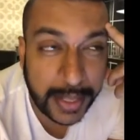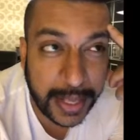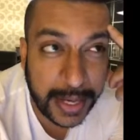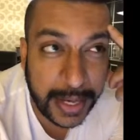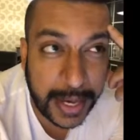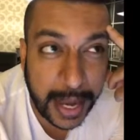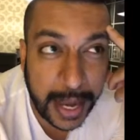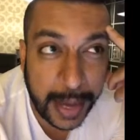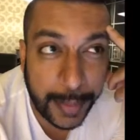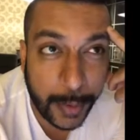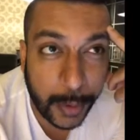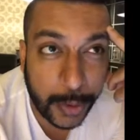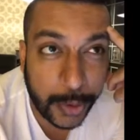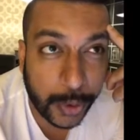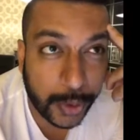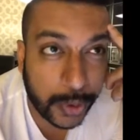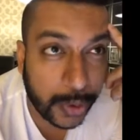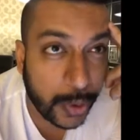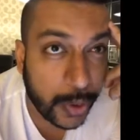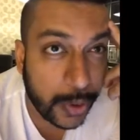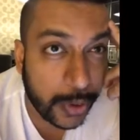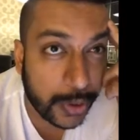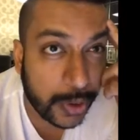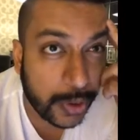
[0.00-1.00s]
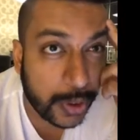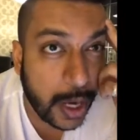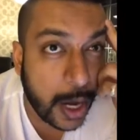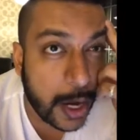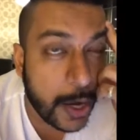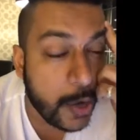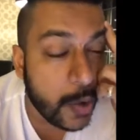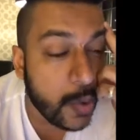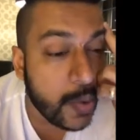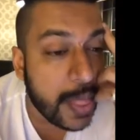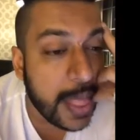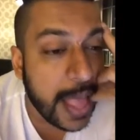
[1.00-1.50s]
I think I'm also going to
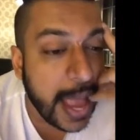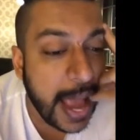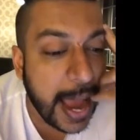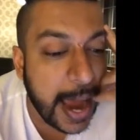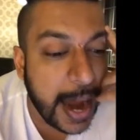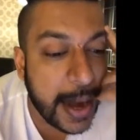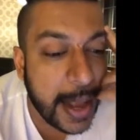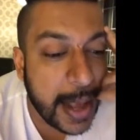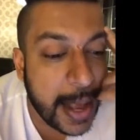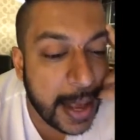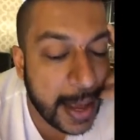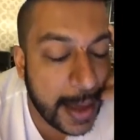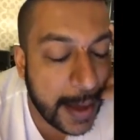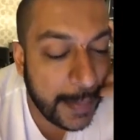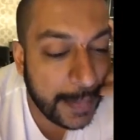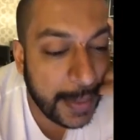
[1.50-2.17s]
start do that.